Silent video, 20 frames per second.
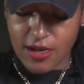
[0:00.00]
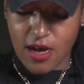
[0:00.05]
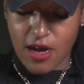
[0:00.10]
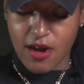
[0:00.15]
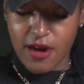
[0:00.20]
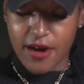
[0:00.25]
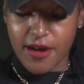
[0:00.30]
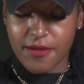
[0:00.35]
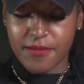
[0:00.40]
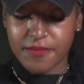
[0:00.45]

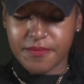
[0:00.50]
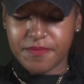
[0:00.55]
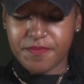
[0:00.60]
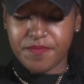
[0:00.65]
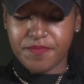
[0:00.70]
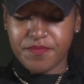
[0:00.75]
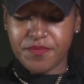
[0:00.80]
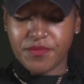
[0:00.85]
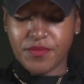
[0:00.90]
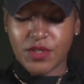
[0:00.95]
All right.
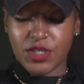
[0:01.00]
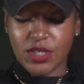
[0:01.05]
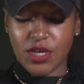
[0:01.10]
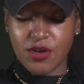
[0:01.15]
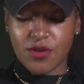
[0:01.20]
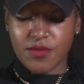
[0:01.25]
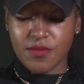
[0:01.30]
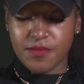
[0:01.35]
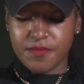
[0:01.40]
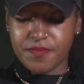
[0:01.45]

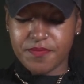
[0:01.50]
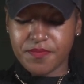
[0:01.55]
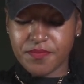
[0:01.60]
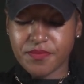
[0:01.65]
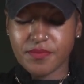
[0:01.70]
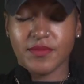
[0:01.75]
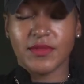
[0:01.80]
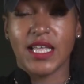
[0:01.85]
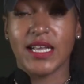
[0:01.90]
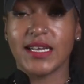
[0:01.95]
So,
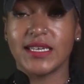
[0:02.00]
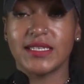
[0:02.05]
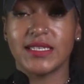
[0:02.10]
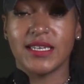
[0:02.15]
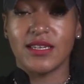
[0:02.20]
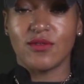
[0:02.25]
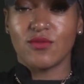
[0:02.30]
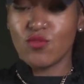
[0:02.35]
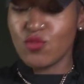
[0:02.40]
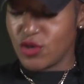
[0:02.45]
like I
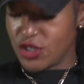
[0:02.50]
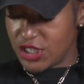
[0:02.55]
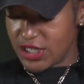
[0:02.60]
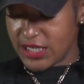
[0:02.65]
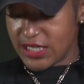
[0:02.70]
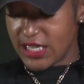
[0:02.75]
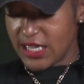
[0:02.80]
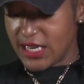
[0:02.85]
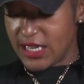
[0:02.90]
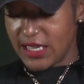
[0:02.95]
said, we're
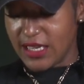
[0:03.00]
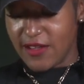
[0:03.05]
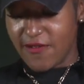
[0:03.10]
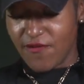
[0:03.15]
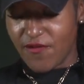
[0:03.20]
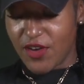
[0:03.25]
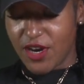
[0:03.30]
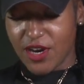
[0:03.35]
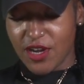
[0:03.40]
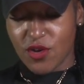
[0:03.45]
just heating it
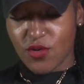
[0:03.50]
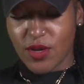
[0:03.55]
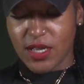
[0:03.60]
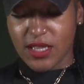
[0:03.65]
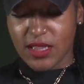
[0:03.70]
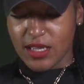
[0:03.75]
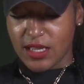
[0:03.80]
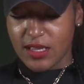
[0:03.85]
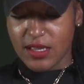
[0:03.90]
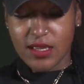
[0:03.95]
very
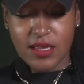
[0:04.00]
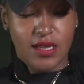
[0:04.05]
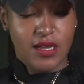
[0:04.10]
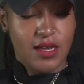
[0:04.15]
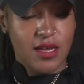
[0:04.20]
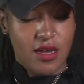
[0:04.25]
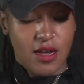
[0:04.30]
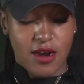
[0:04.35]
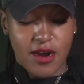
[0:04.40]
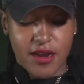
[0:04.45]
quickly.
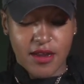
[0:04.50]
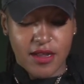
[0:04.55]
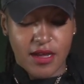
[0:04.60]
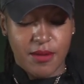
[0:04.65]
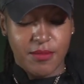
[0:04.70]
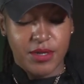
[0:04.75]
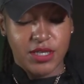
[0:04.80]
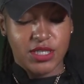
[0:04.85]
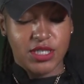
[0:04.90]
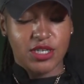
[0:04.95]
All right.
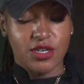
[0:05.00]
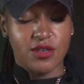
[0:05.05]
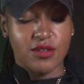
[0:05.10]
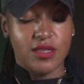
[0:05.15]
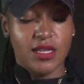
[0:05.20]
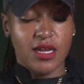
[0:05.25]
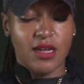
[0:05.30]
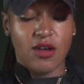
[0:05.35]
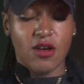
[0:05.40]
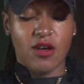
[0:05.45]
I'm going to turn
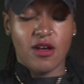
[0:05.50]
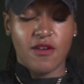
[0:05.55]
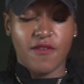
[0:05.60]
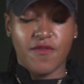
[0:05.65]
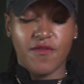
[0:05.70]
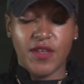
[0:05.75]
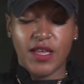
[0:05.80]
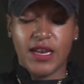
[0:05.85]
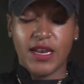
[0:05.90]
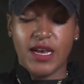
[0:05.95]
that
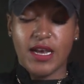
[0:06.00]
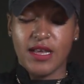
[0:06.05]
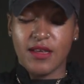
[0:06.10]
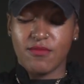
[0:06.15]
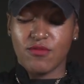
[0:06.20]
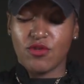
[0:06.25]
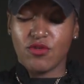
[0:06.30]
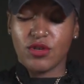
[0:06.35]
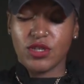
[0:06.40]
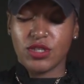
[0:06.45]
off and I
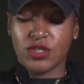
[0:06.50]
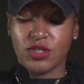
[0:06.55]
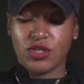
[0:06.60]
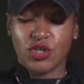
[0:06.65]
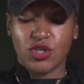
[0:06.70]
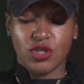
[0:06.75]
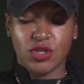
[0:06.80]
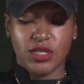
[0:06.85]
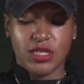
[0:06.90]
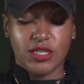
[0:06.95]
am going to
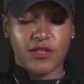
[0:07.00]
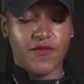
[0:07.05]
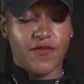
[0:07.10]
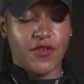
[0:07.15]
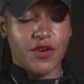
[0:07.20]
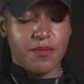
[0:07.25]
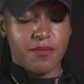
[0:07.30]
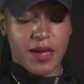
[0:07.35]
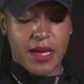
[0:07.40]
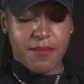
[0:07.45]

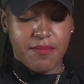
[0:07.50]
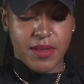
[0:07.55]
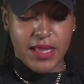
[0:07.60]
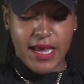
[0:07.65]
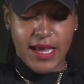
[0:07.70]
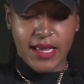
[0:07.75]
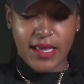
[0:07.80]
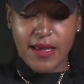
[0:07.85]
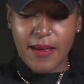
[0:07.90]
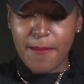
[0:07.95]
transfer my
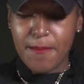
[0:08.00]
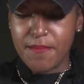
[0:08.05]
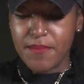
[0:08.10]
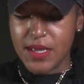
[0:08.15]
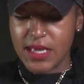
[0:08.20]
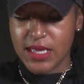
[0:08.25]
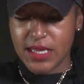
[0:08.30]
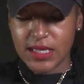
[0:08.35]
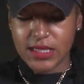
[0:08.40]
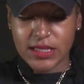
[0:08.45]
black
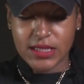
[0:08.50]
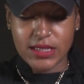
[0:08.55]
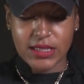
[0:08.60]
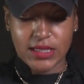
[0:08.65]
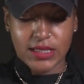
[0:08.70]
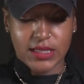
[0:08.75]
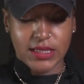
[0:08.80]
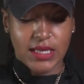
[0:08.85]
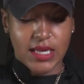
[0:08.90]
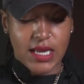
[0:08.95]

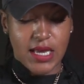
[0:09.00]
beans